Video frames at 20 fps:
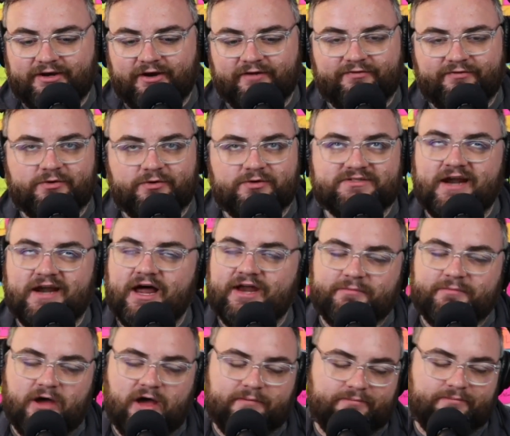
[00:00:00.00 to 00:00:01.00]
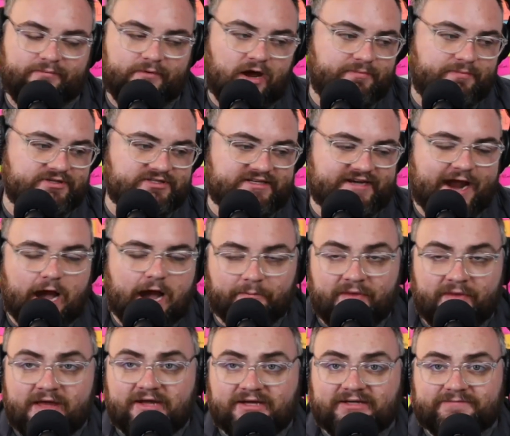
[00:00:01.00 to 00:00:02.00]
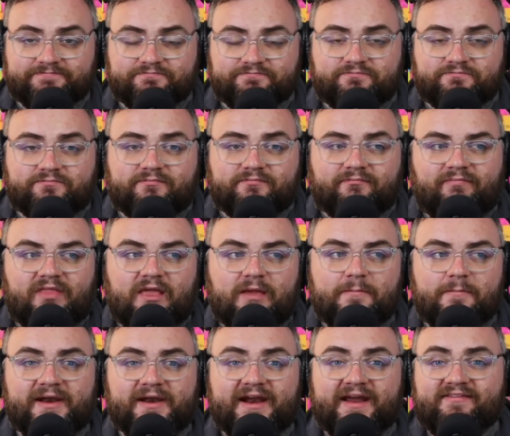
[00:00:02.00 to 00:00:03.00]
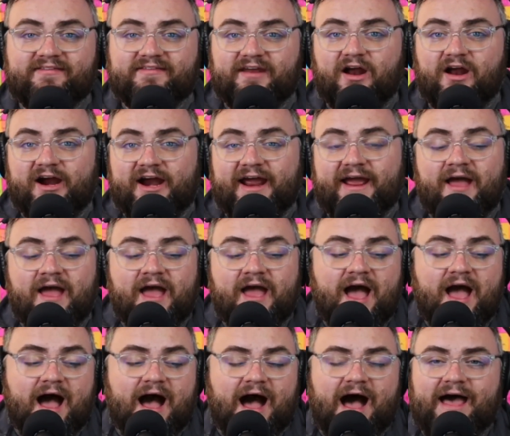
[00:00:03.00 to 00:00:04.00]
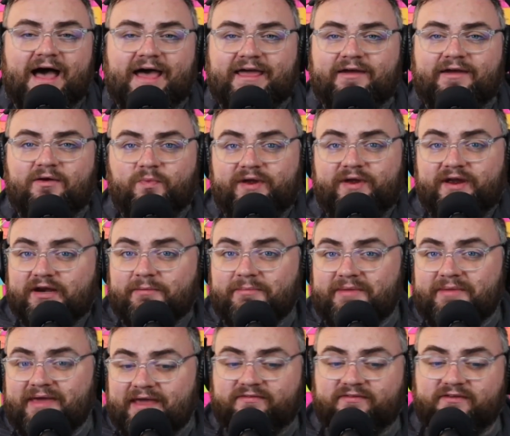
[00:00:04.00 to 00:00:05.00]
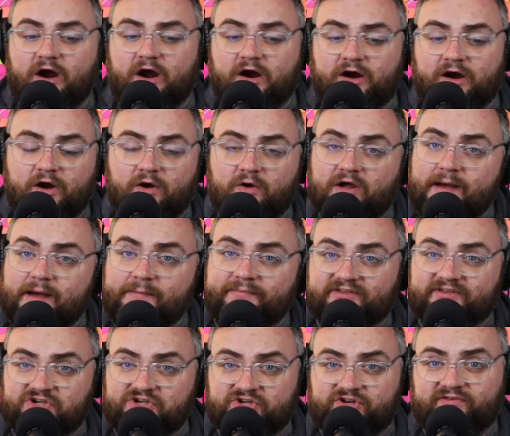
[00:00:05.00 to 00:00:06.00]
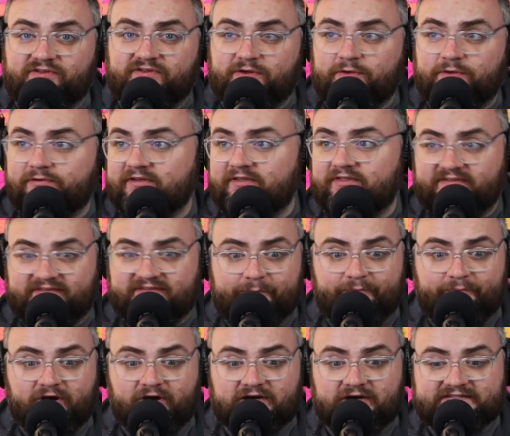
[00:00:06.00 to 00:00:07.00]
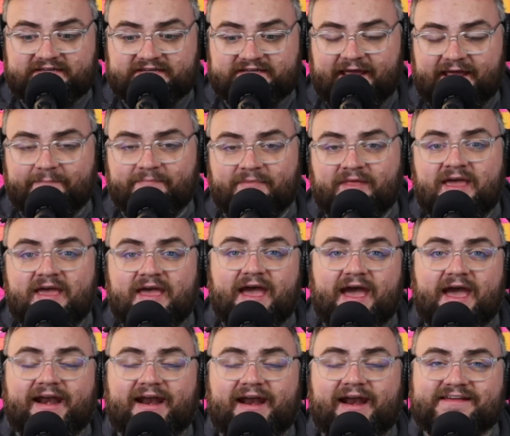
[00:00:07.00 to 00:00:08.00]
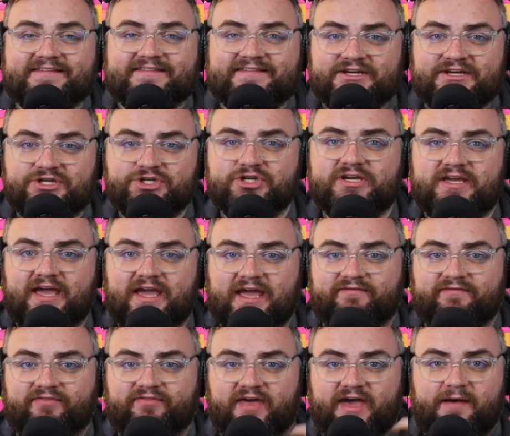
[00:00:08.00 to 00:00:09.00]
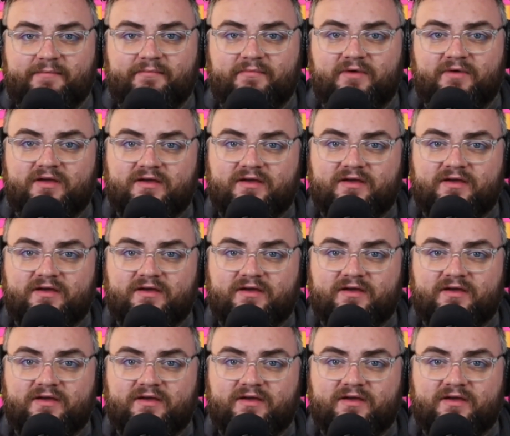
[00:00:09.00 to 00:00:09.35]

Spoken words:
there's an odd person out. But I said, all right, we are going to make our own compositions using these Apple cards today. And I essentially gave them